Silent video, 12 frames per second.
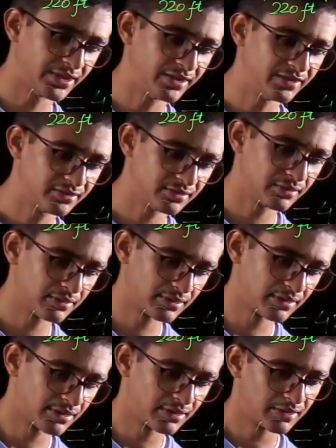That is
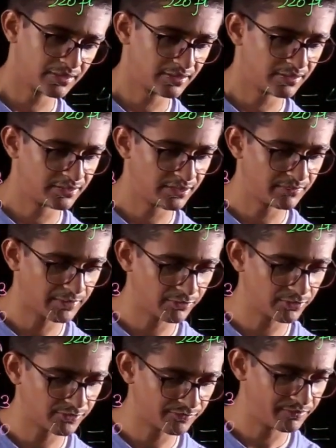the
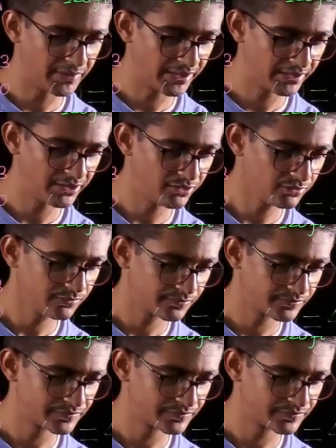amount of BTU